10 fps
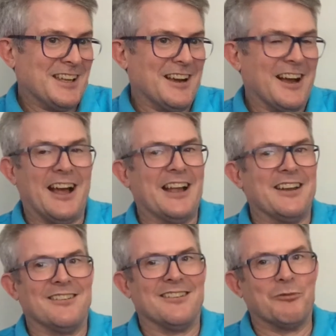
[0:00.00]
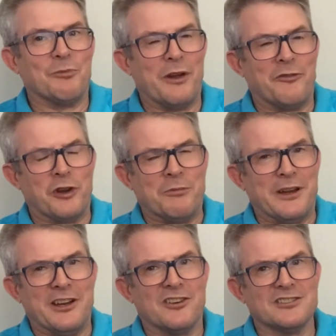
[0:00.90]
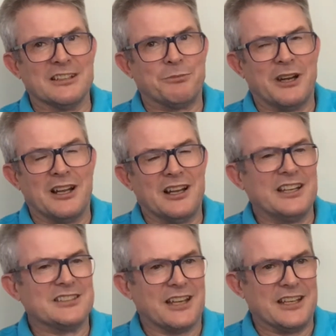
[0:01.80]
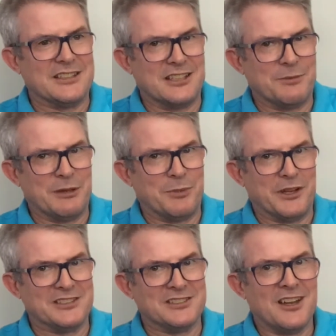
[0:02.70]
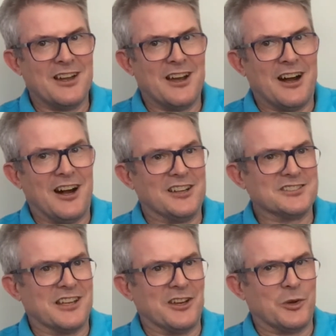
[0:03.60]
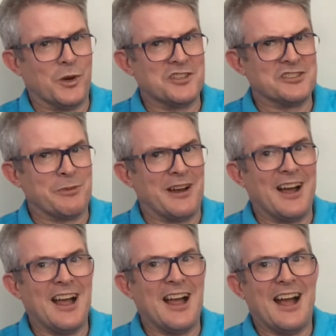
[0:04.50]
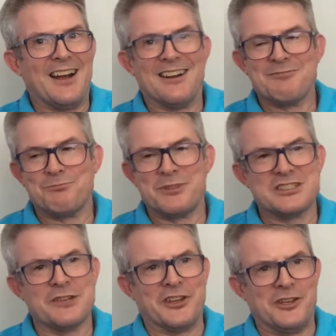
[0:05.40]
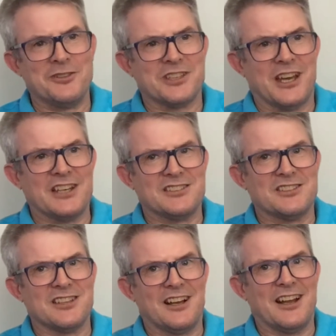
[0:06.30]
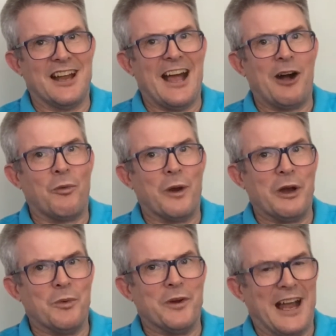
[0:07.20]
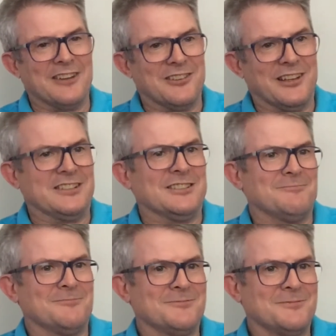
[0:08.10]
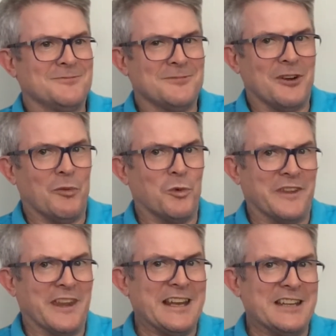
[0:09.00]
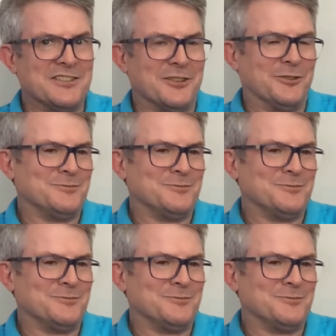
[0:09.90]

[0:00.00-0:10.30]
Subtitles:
And we've already been contacted by at least 8 TPPs asking questions about specific use cases and how we would handle it and what they need to do.